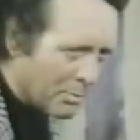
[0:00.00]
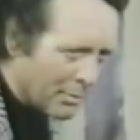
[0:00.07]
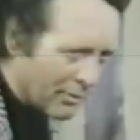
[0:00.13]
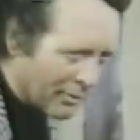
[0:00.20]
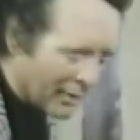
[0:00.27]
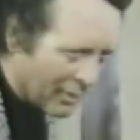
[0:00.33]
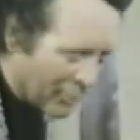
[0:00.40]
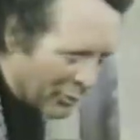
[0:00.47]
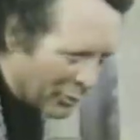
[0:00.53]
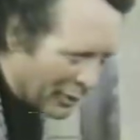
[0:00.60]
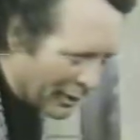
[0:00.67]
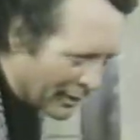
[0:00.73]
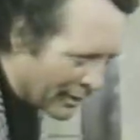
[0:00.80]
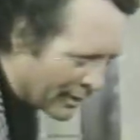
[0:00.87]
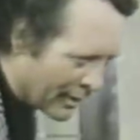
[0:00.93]
and
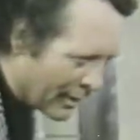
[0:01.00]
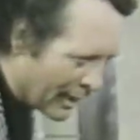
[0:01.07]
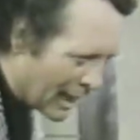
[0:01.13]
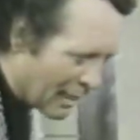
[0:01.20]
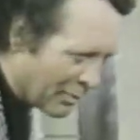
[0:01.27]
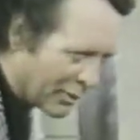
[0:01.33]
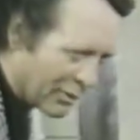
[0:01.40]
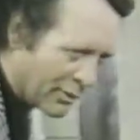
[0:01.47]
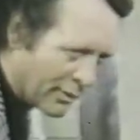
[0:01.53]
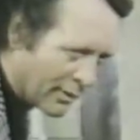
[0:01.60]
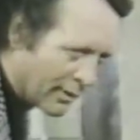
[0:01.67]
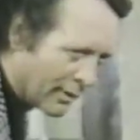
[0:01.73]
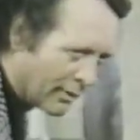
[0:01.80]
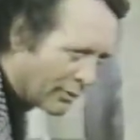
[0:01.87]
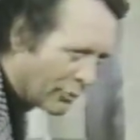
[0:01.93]
Identity Crisis, which
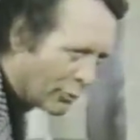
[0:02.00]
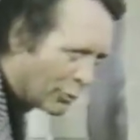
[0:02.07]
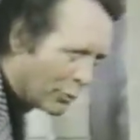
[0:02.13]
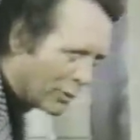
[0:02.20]
is full of